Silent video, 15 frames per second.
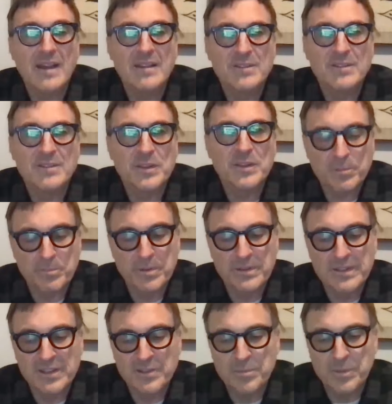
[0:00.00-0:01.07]
yeah, so that's
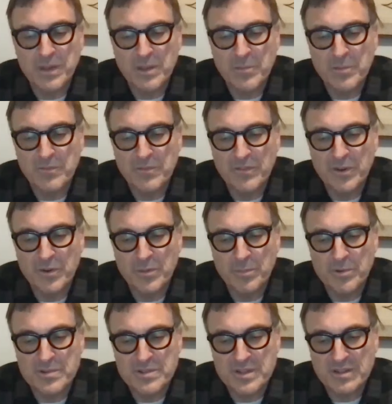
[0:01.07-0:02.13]
become a
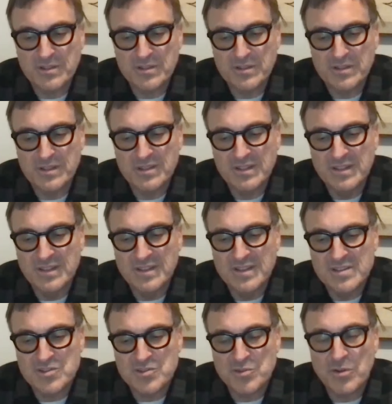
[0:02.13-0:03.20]
very particularly
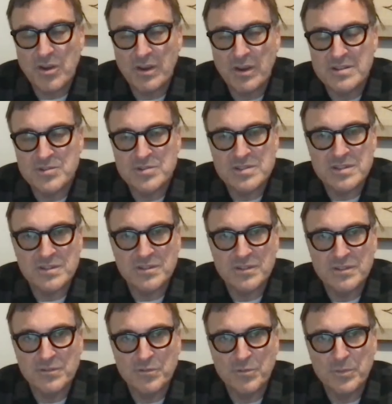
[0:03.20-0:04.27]
strong interest
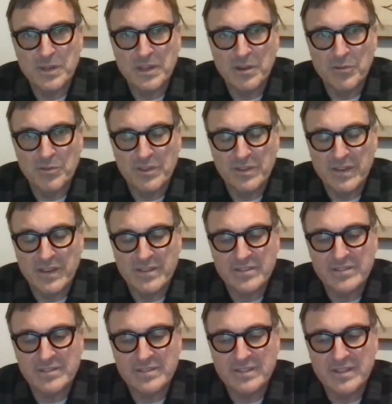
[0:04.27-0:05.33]
for me over the
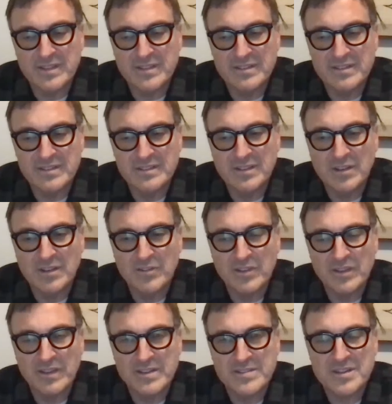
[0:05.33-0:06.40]
last
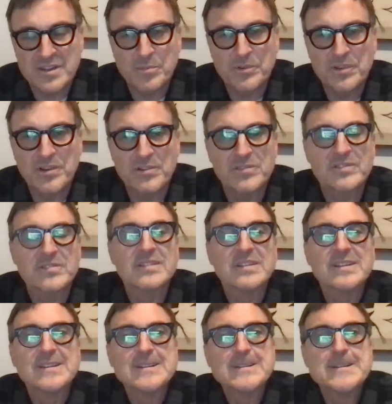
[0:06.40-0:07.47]
couple of years.